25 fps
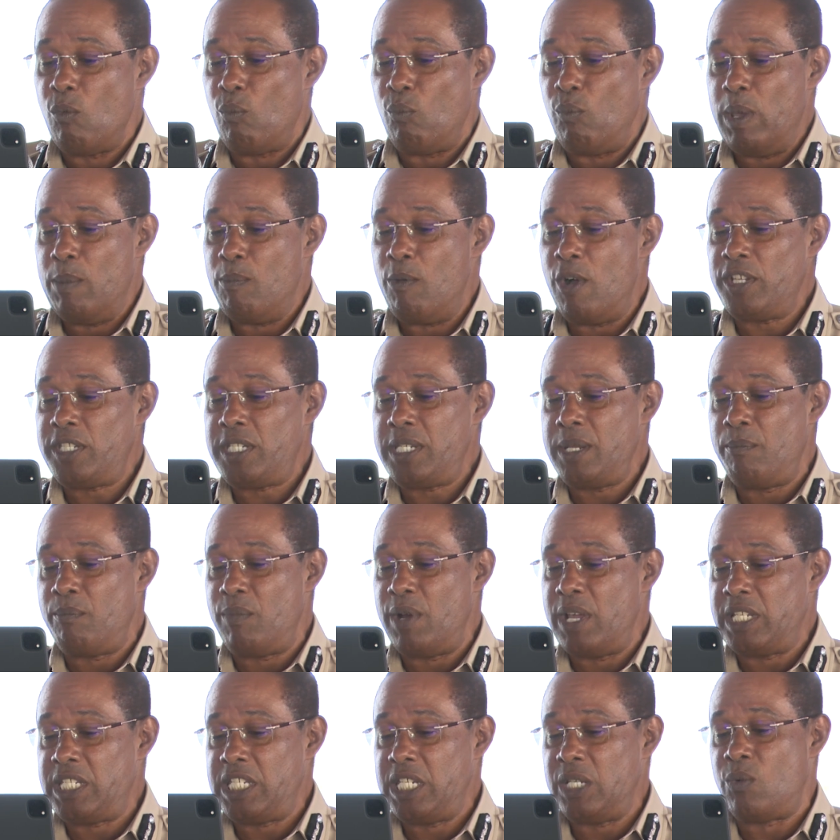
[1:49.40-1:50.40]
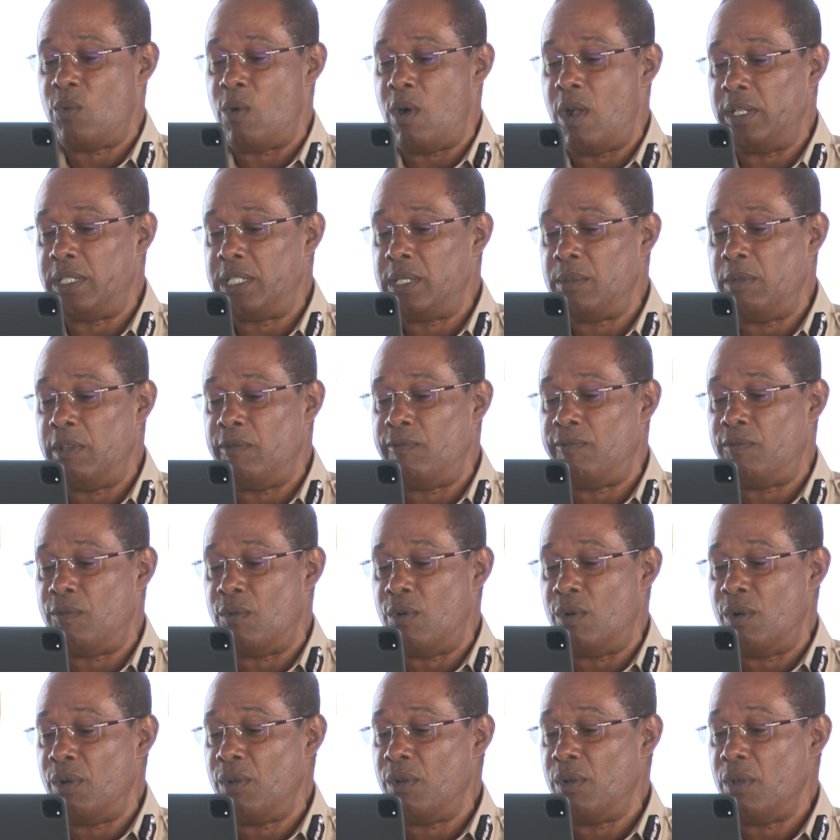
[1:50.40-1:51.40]
We must embrace equality
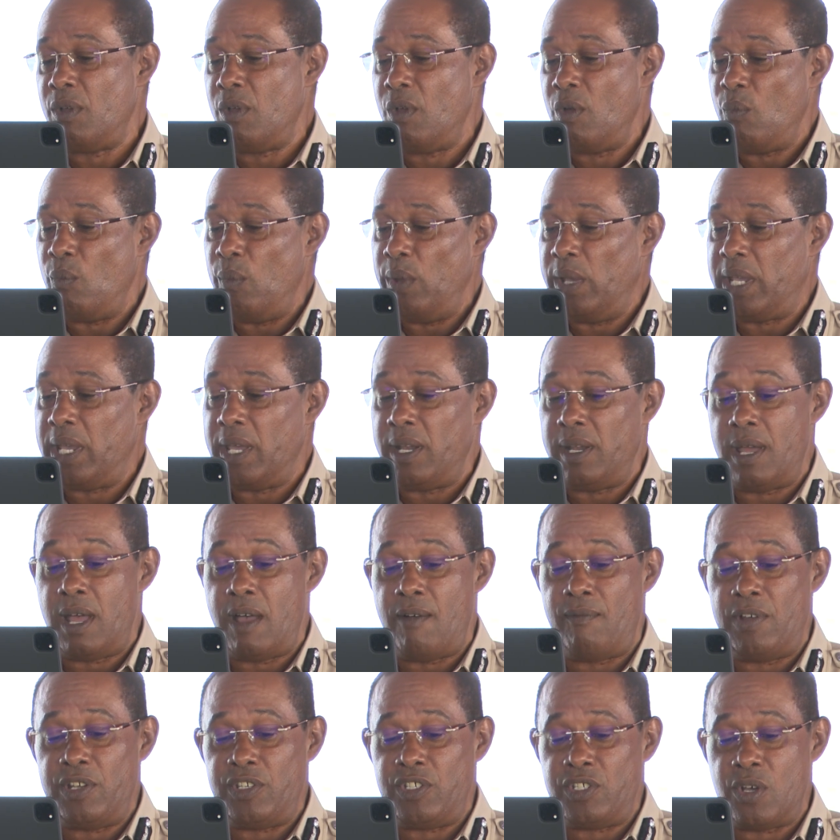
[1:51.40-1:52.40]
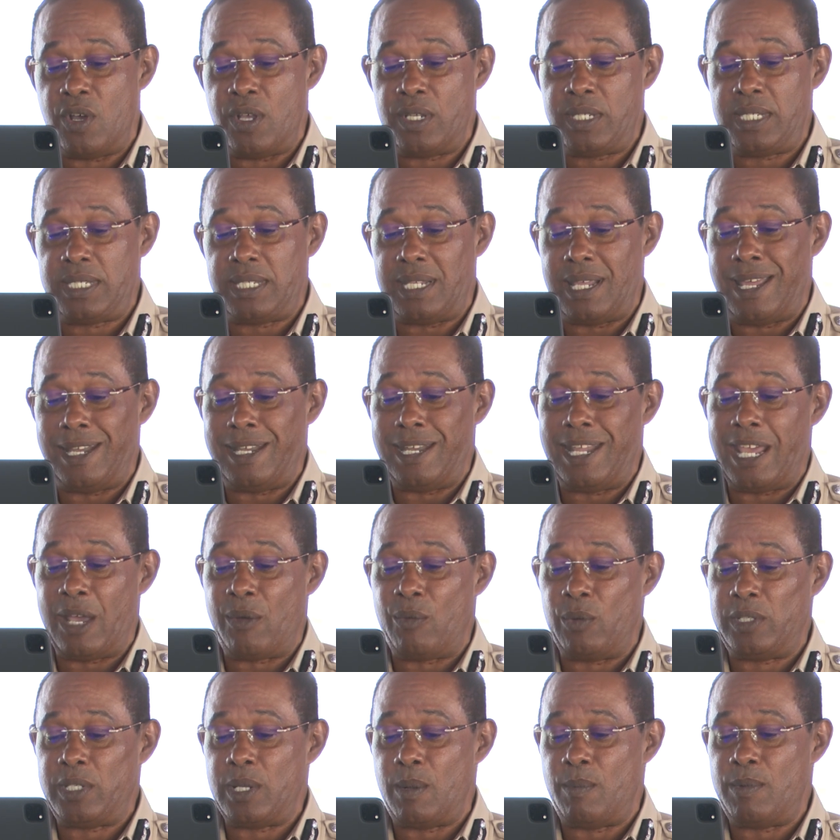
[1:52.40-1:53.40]
before we can have a just and
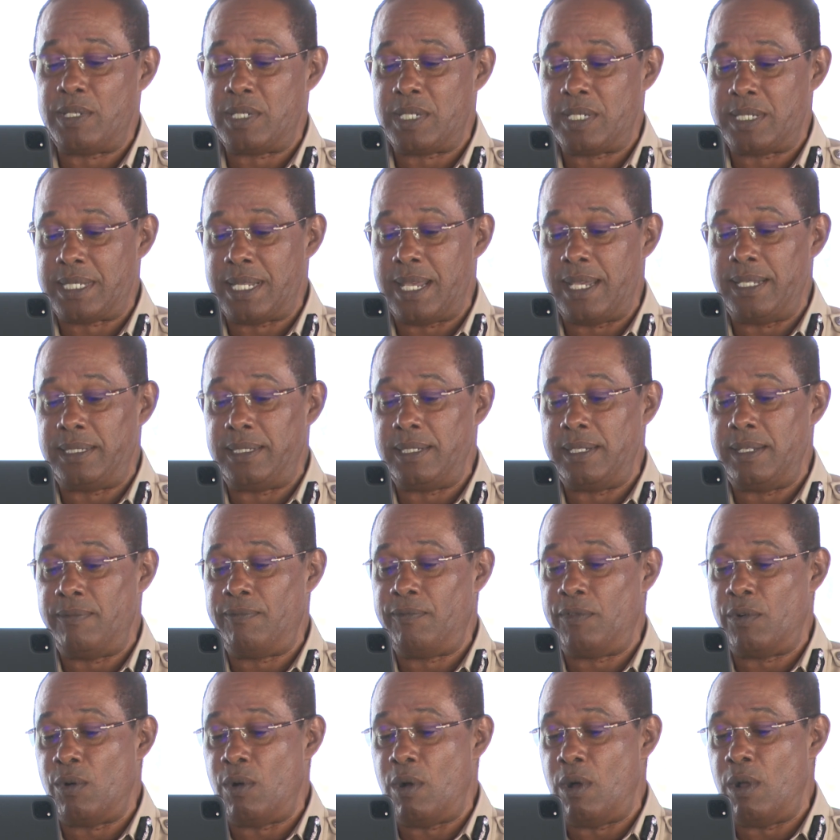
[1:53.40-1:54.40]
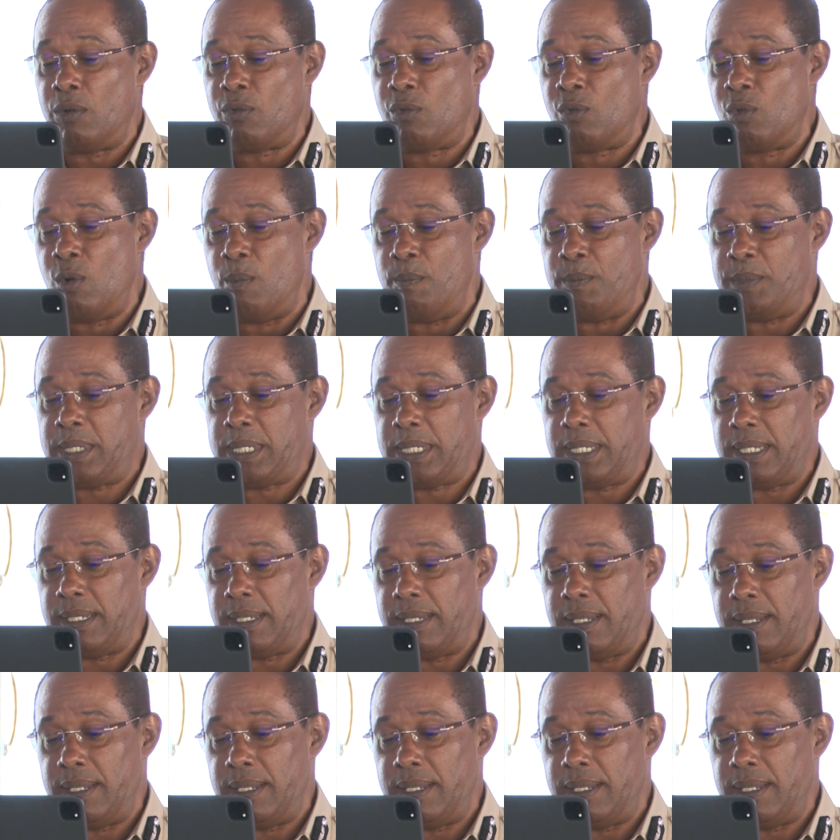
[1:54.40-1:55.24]
equitable society for all groups